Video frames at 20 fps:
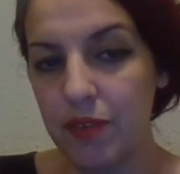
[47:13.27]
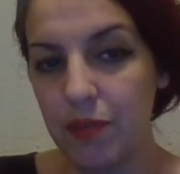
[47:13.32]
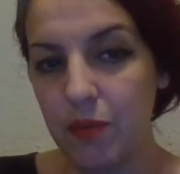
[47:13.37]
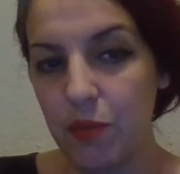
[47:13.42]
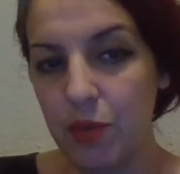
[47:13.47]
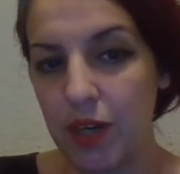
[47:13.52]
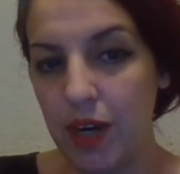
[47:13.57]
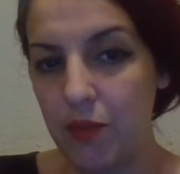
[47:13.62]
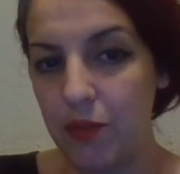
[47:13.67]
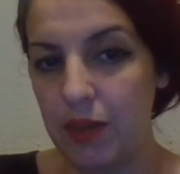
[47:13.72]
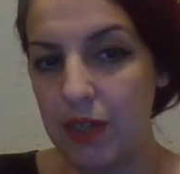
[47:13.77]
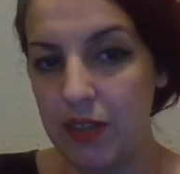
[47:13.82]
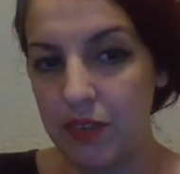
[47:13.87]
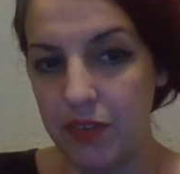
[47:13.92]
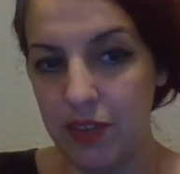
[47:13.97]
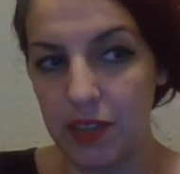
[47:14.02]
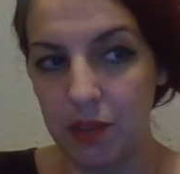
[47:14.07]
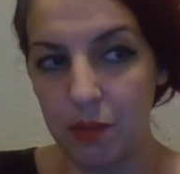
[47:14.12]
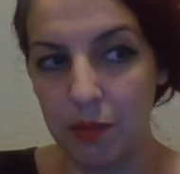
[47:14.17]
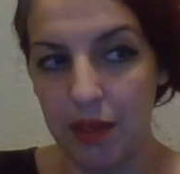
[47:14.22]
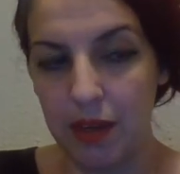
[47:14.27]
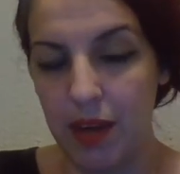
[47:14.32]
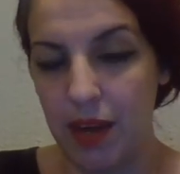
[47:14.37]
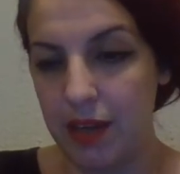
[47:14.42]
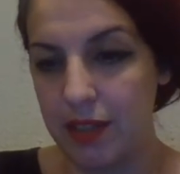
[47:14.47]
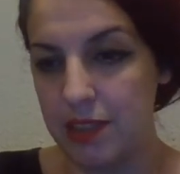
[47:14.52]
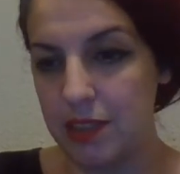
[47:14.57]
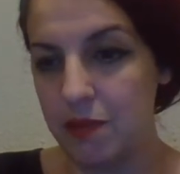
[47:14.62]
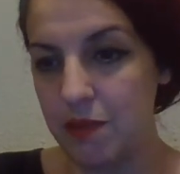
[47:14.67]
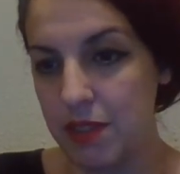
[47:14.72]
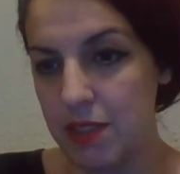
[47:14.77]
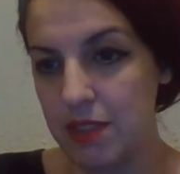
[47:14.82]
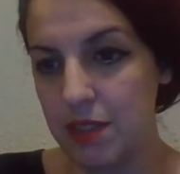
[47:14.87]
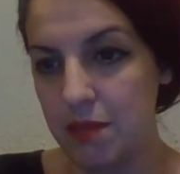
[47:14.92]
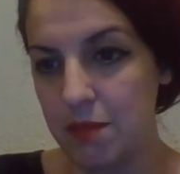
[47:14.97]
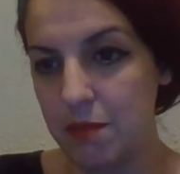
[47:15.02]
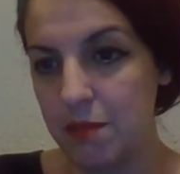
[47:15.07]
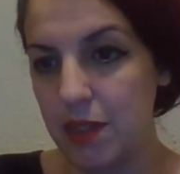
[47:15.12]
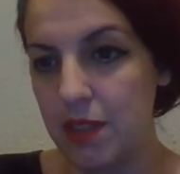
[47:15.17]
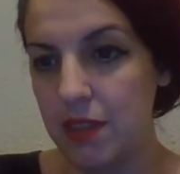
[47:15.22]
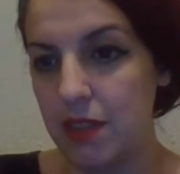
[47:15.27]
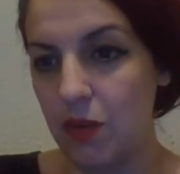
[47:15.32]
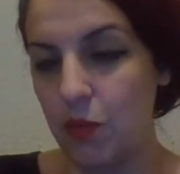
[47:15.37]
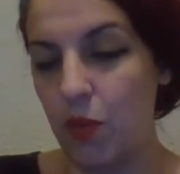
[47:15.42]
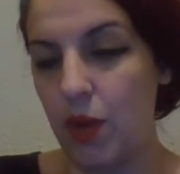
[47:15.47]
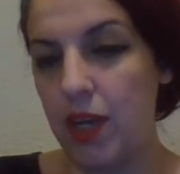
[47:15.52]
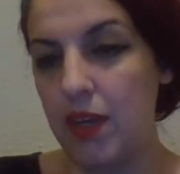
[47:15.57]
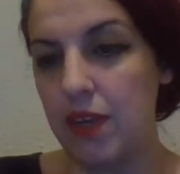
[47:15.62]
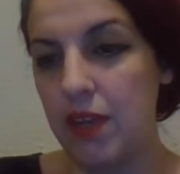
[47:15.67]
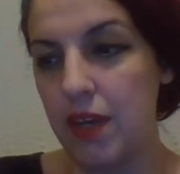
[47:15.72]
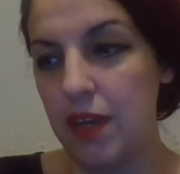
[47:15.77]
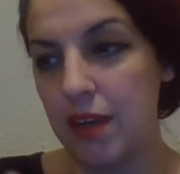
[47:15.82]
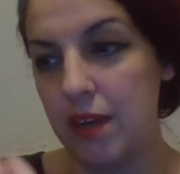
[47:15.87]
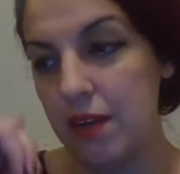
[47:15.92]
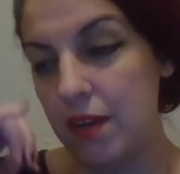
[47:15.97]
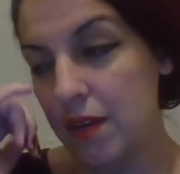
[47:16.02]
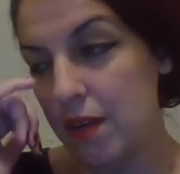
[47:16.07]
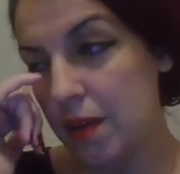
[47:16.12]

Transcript: what I really think about activism and the way that